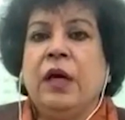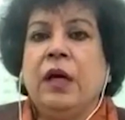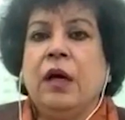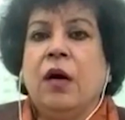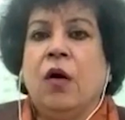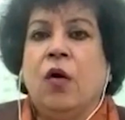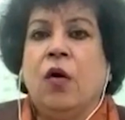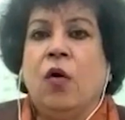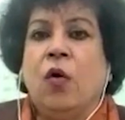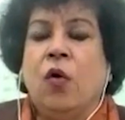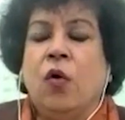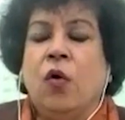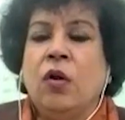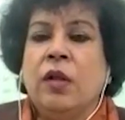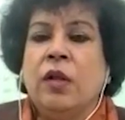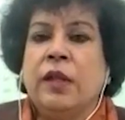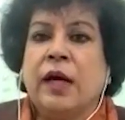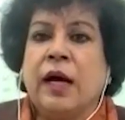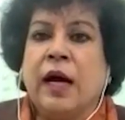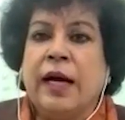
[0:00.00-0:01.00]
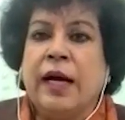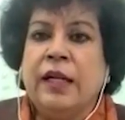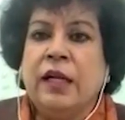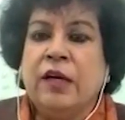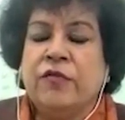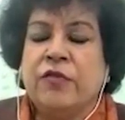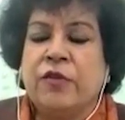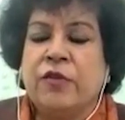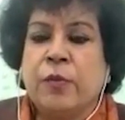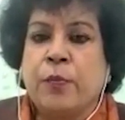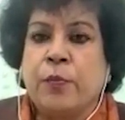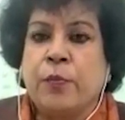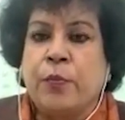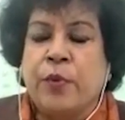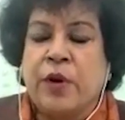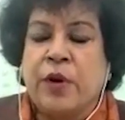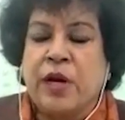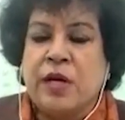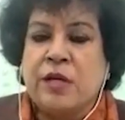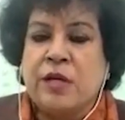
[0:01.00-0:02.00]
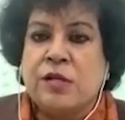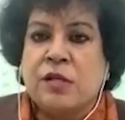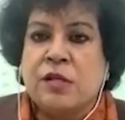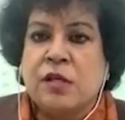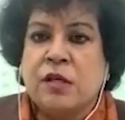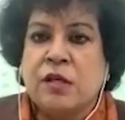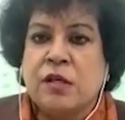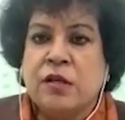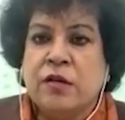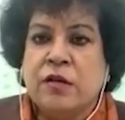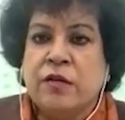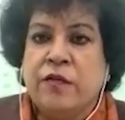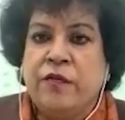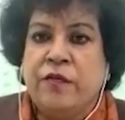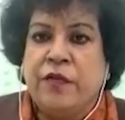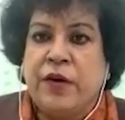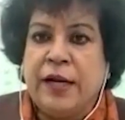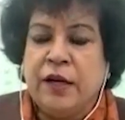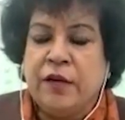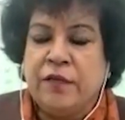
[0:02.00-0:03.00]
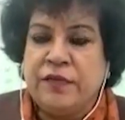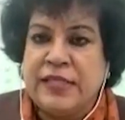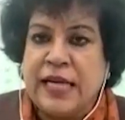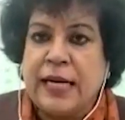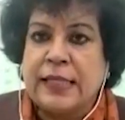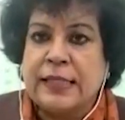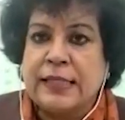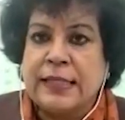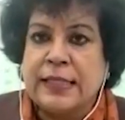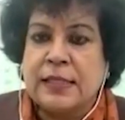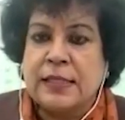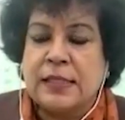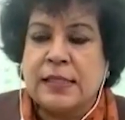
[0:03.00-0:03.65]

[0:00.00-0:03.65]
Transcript: all the kind of repressive kind of tactics that Mr.